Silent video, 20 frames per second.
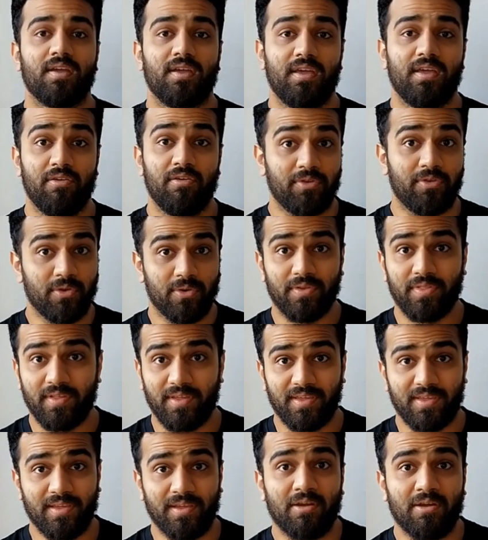If you're
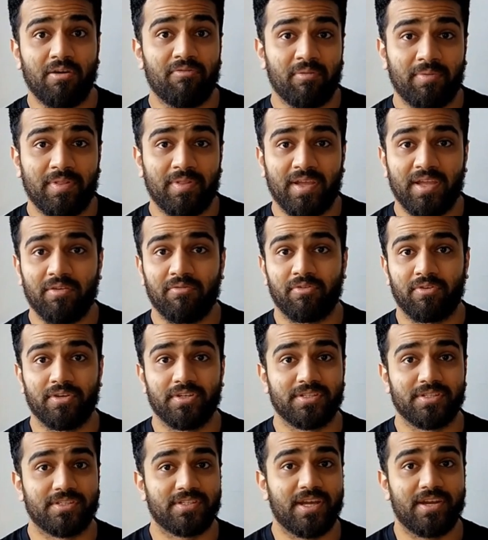thinking of applying for a
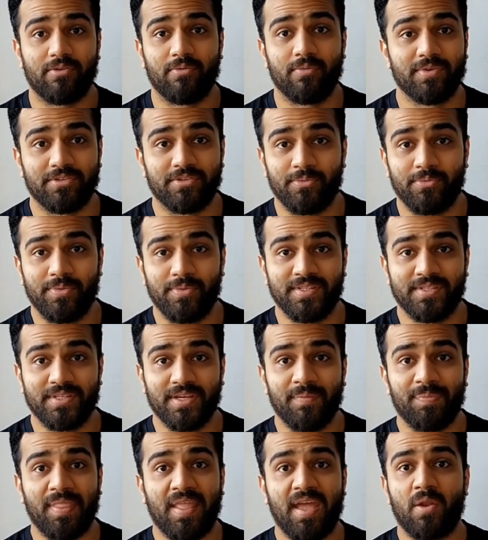standard visitor
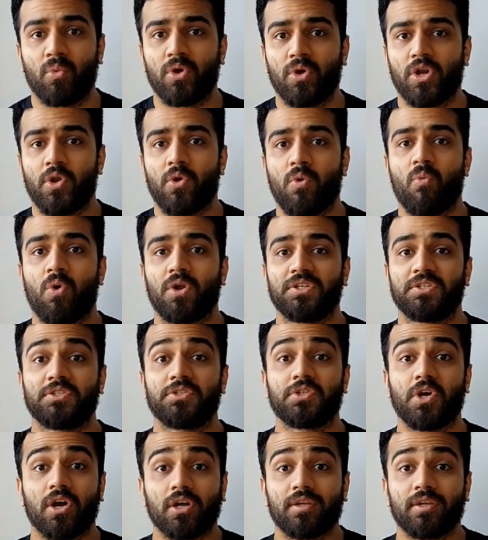visa and want to know what
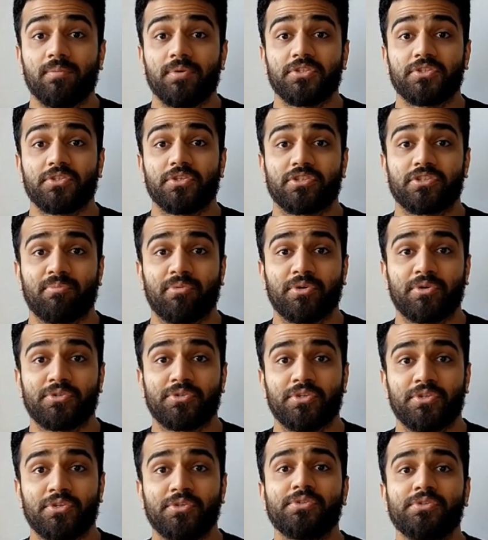documents you're supposed
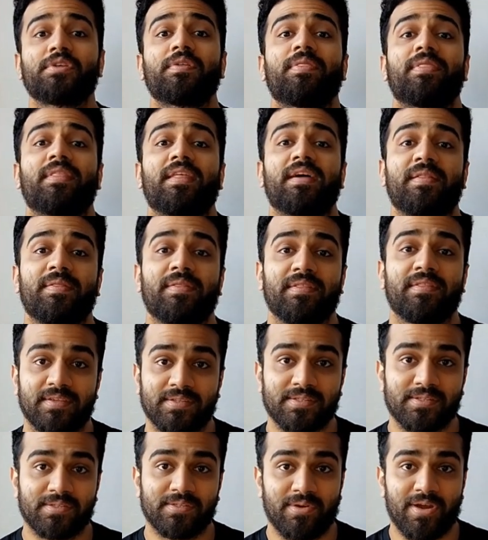to use, then this
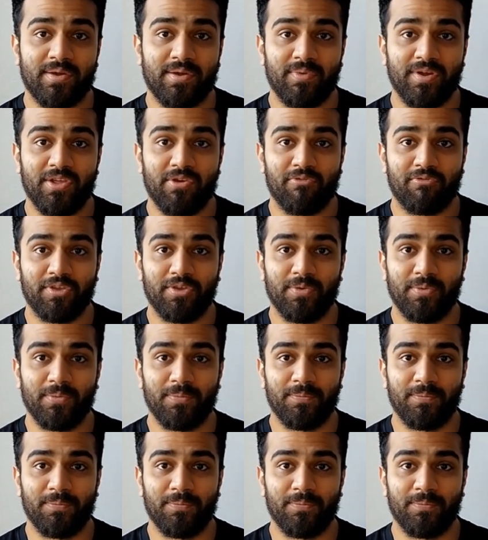is the right video for you.